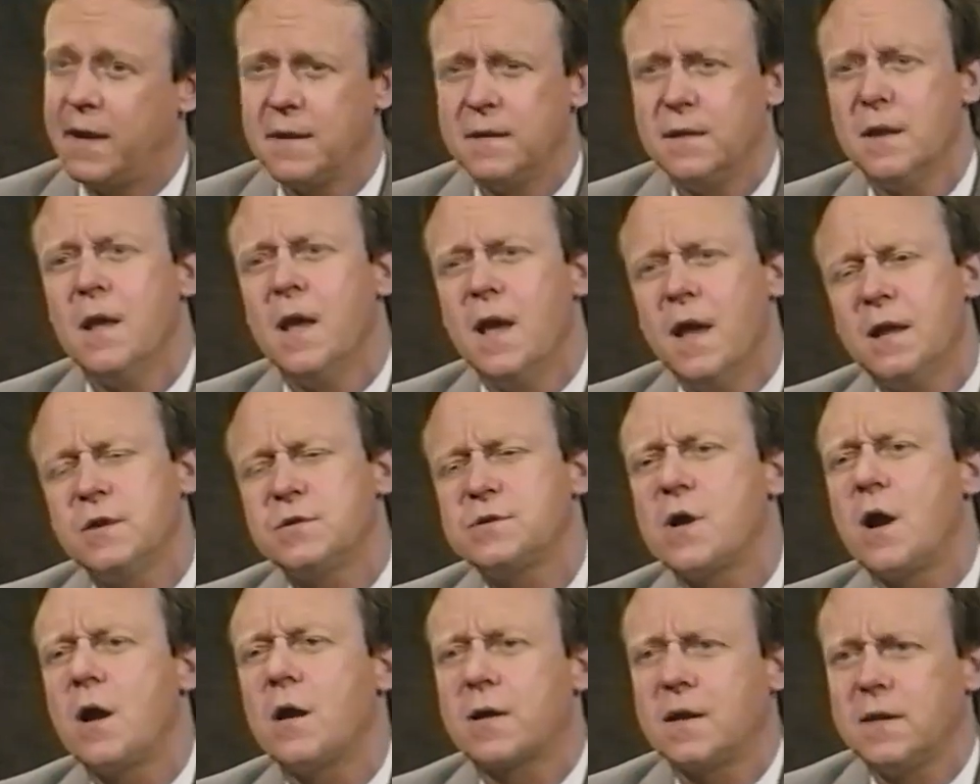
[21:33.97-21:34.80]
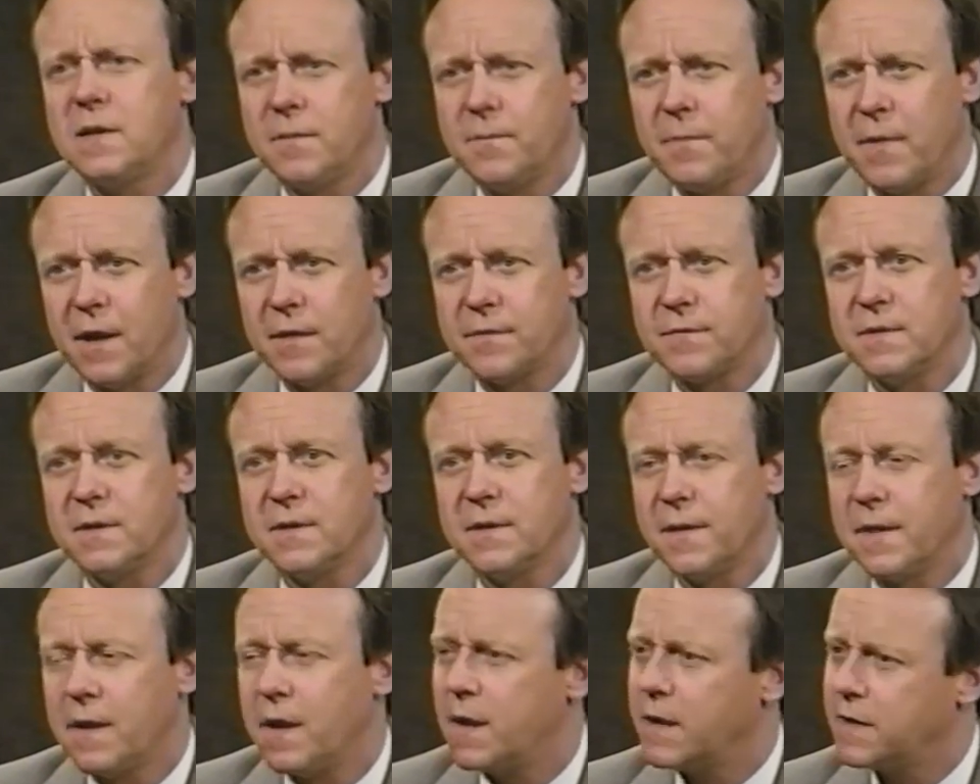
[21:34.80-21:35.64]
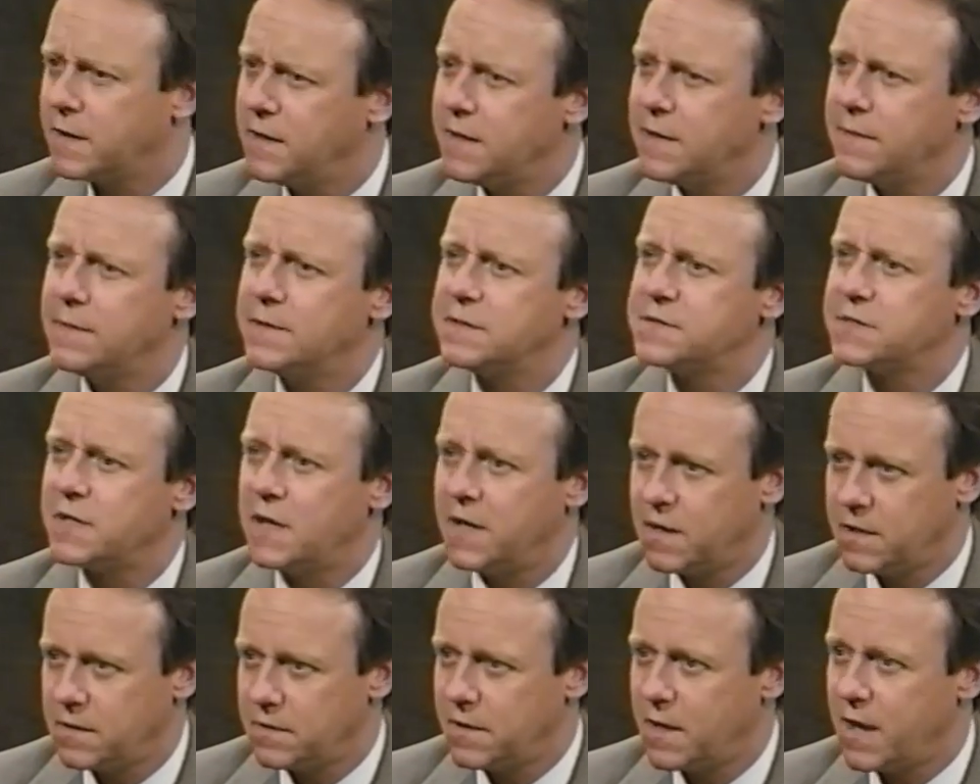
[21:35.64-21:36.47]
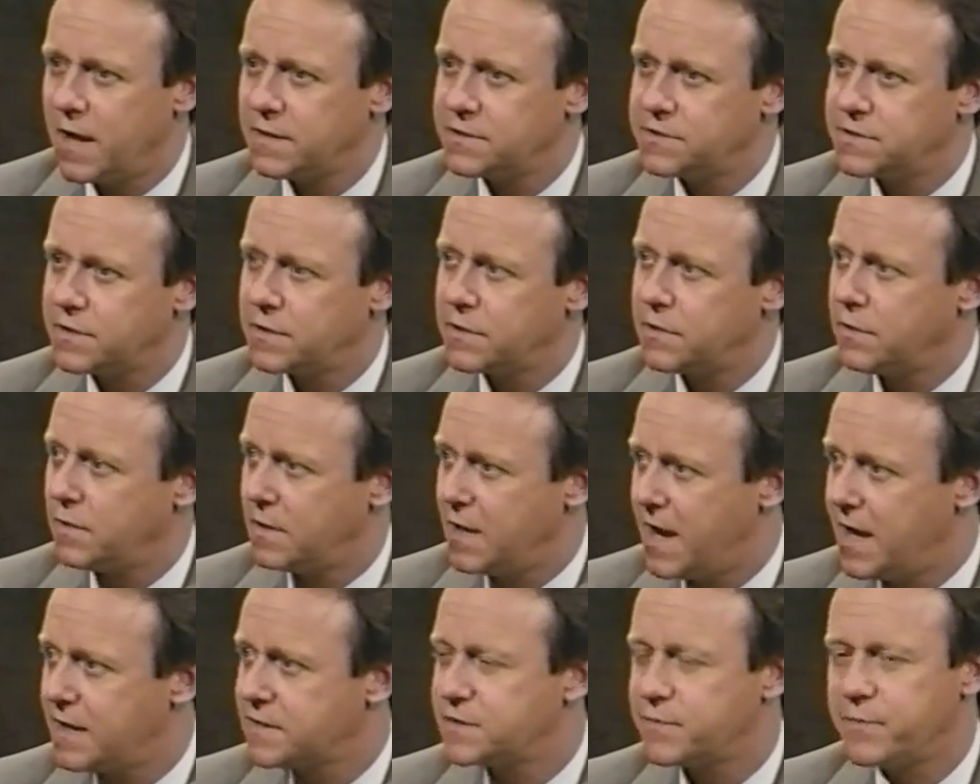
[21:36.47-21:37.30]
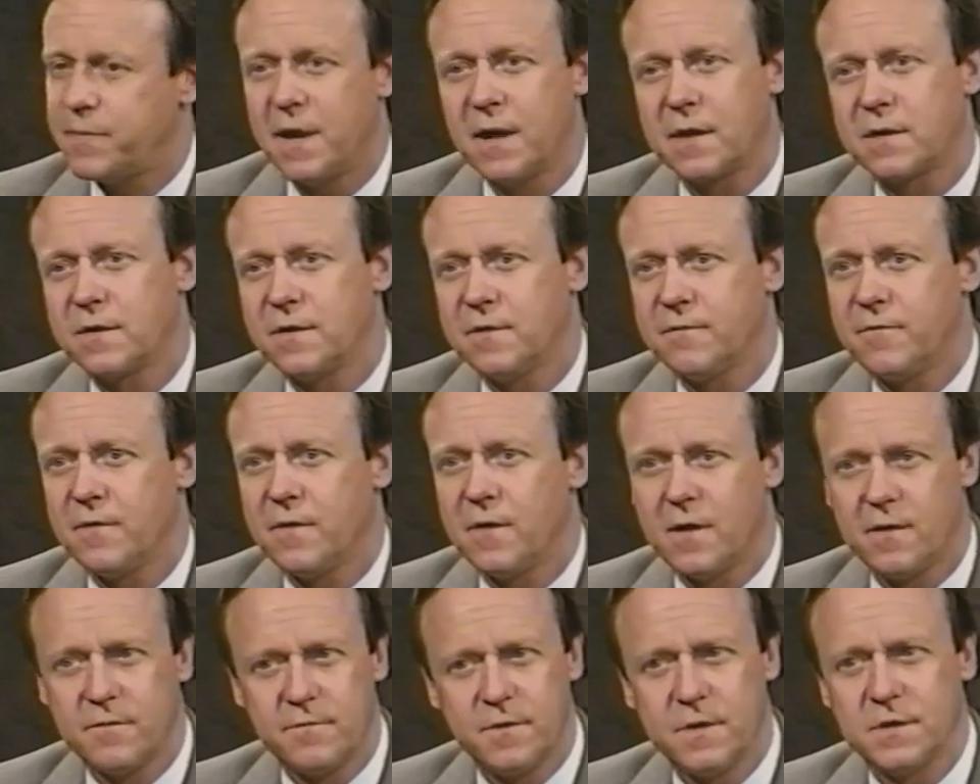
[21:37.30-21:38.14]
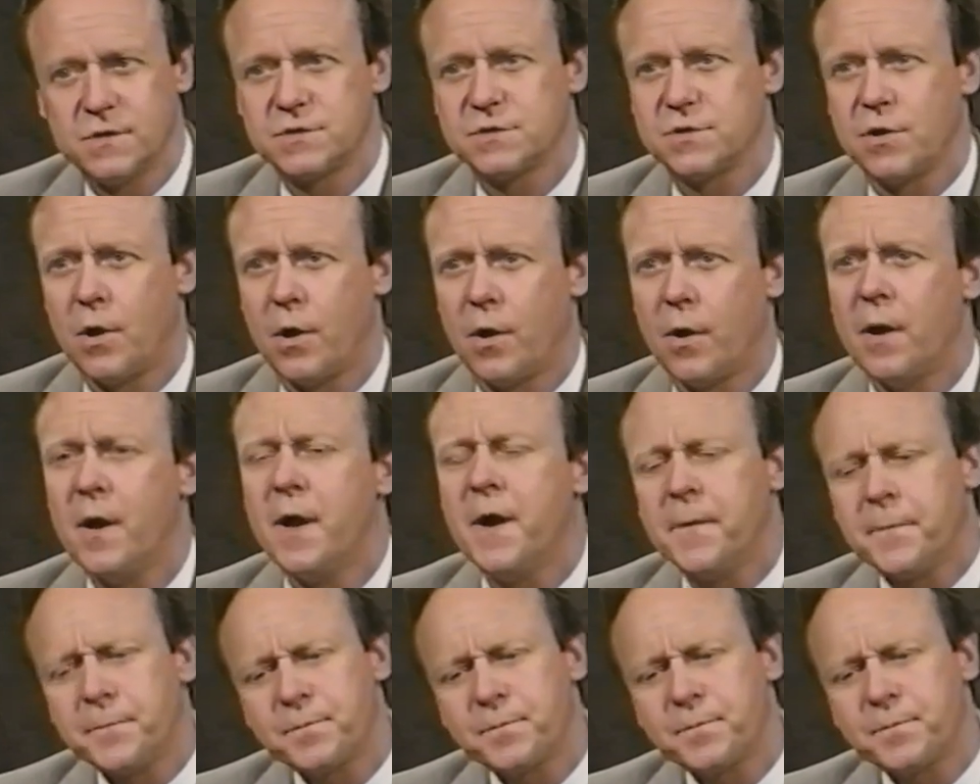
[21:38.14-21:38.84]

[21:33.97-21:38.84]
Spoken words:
And talking about, again, the psychological aspect of this all.